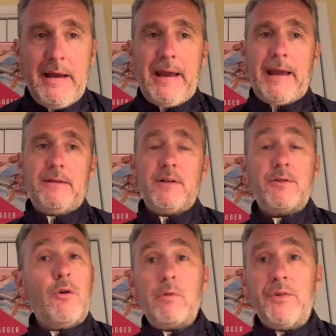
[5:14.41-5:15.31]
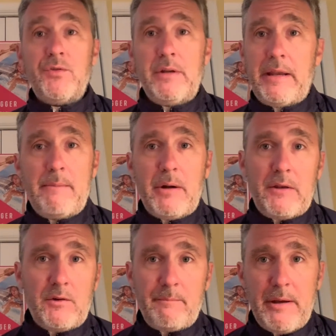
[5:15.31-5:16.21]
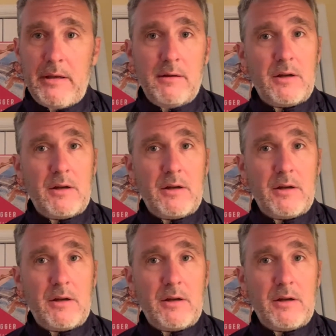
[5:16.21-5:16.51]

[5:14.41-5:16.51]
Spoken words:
And don't listen to anybody's opinion,